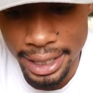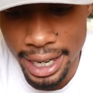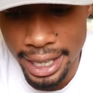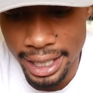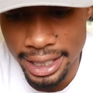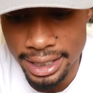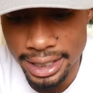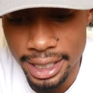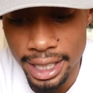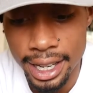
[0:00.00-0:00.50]
yeah,
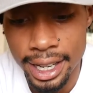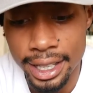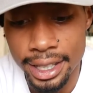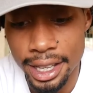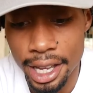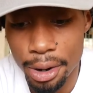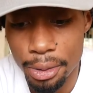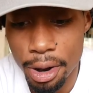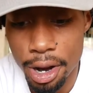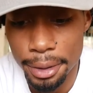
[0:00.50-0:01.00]
that's
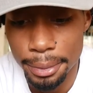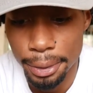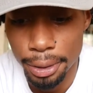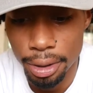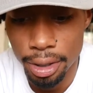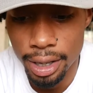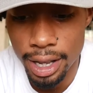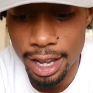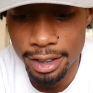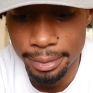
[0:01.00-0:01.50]
that water
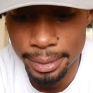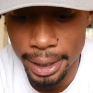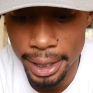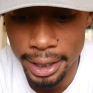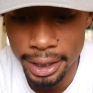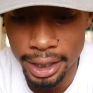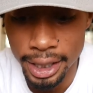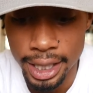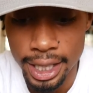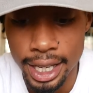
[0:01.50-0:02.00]
polo life,
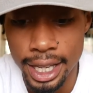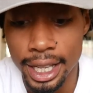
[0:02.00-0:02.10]
man.